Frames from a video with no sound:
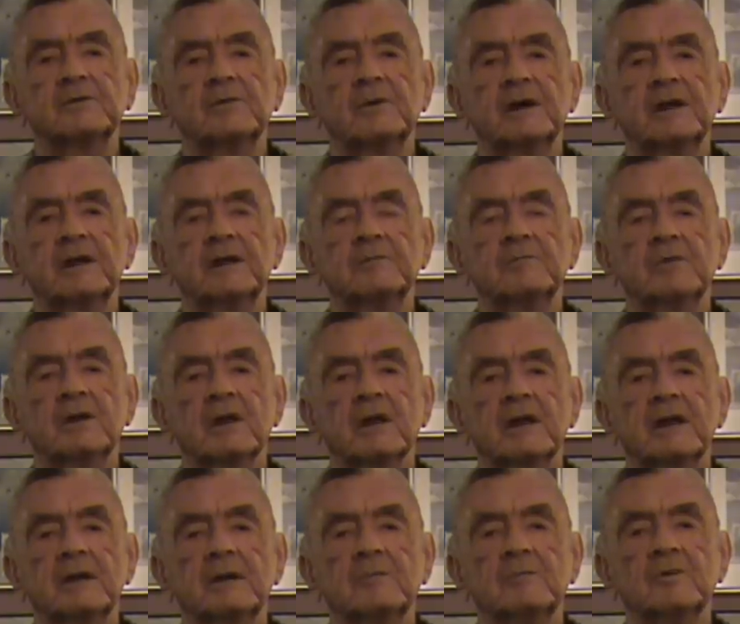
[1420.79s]
The one in
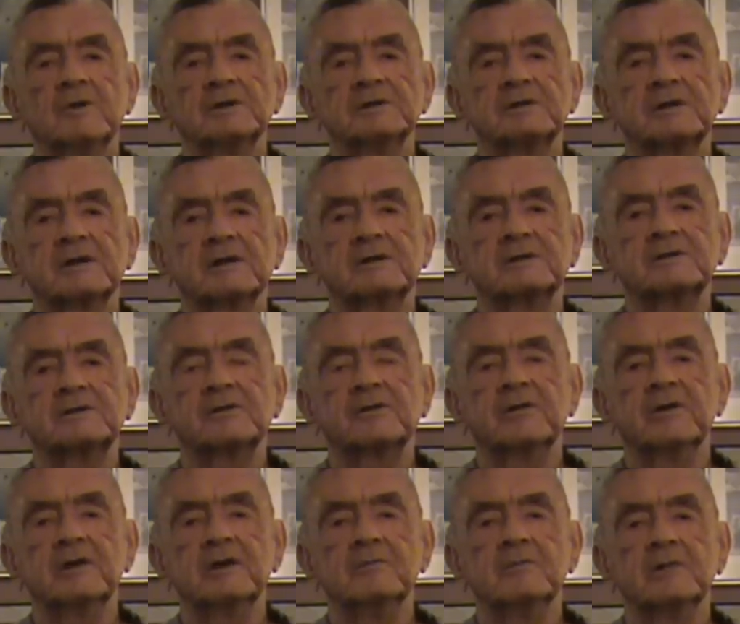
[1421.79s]
Belém was
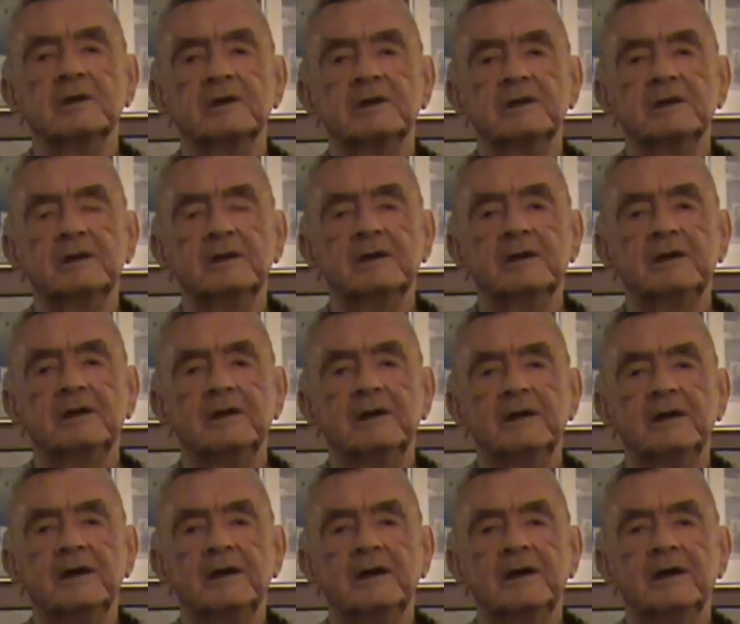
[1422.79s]
extremely
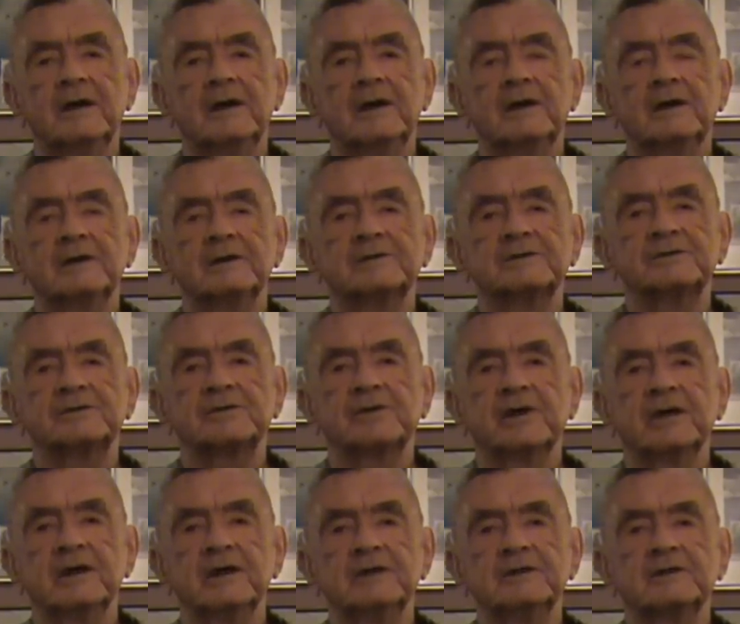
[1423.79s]

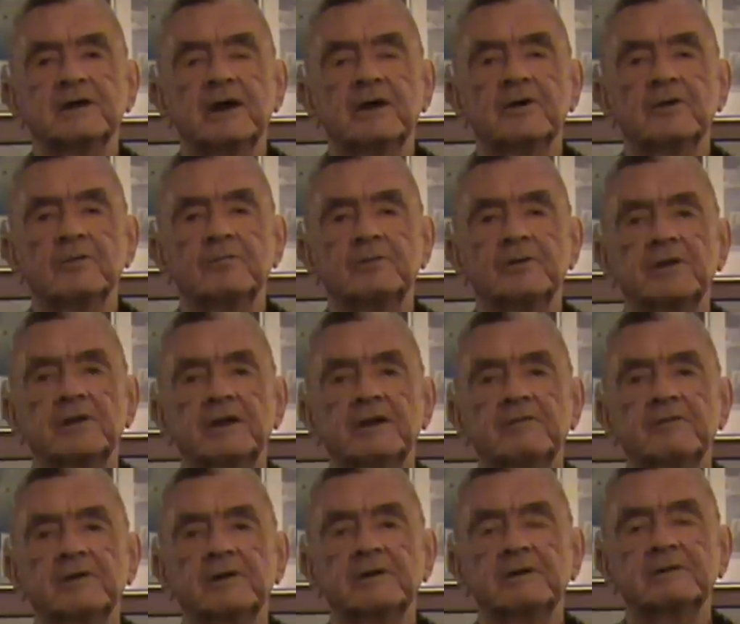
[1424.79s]
strange. I hope to
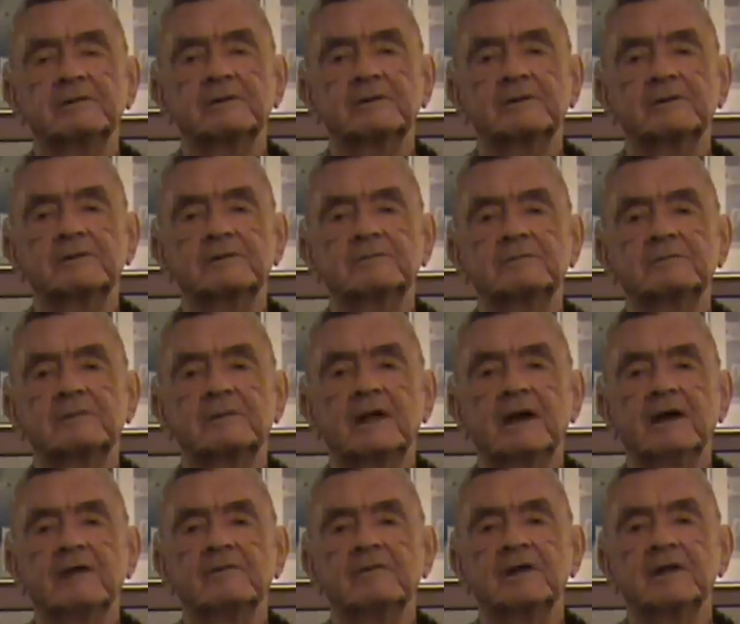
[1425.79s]
never
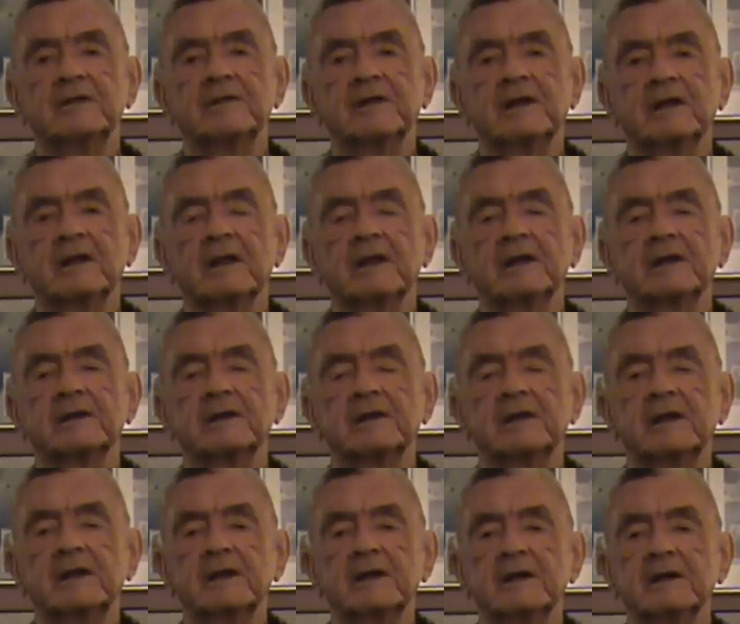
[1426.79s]
have anything like it
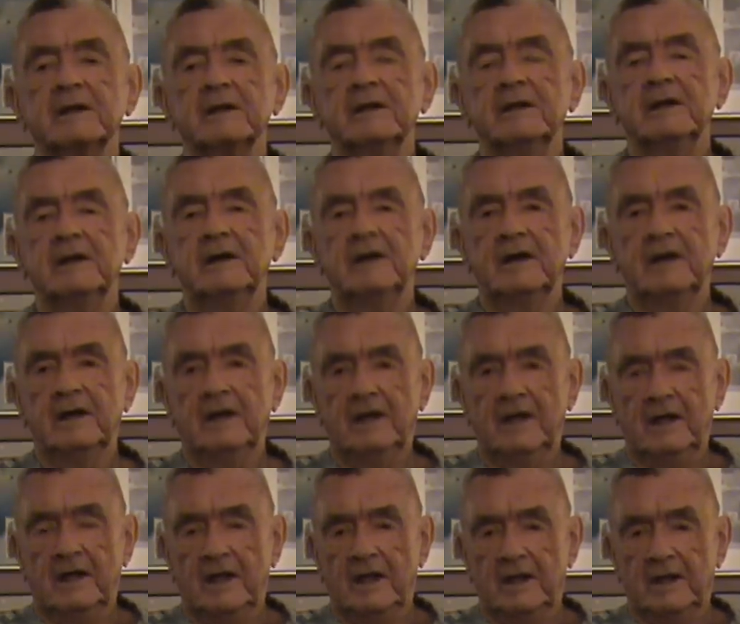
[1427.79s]
again.
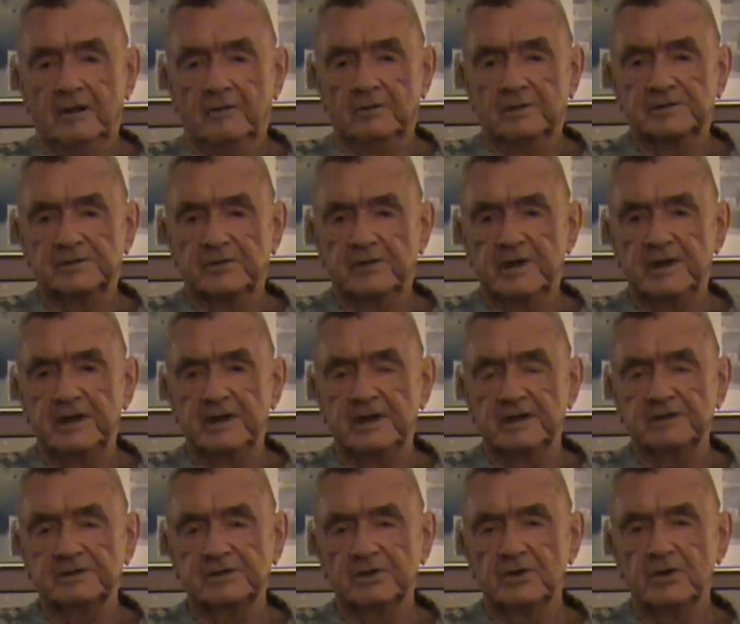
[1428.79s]
It was
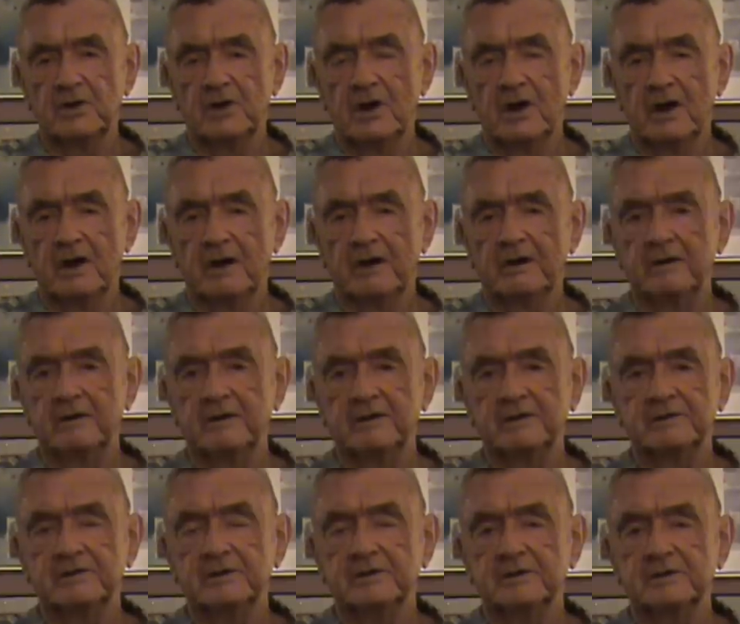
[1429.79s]
raining so hard
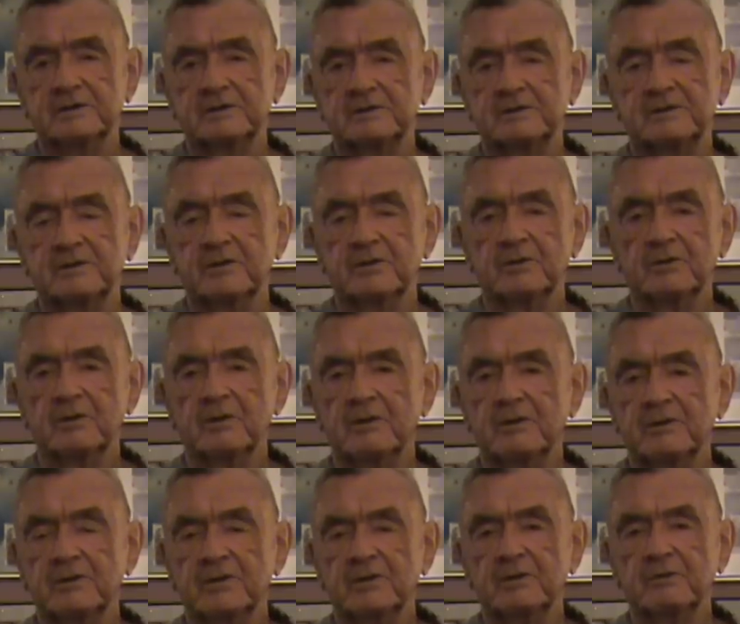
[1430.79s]
that
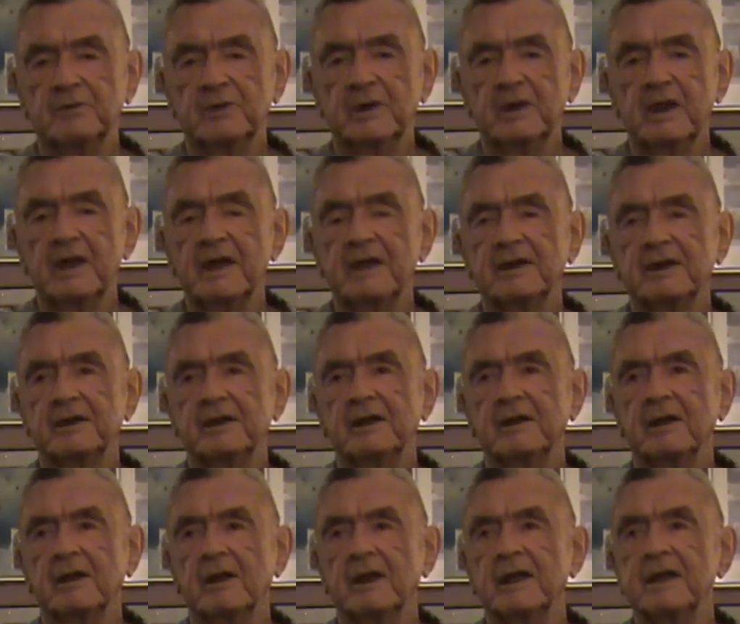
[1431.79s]
we landed in
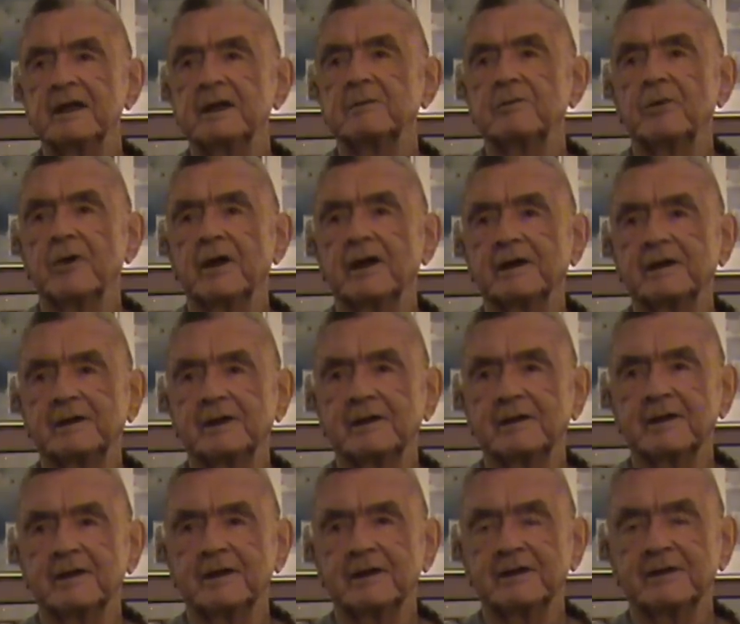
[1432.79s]
a lake
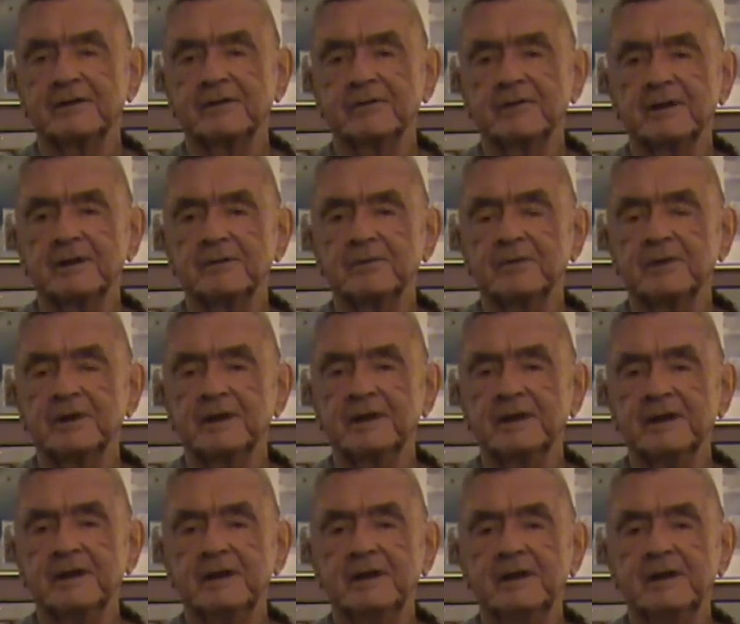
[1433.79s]
practically on the runway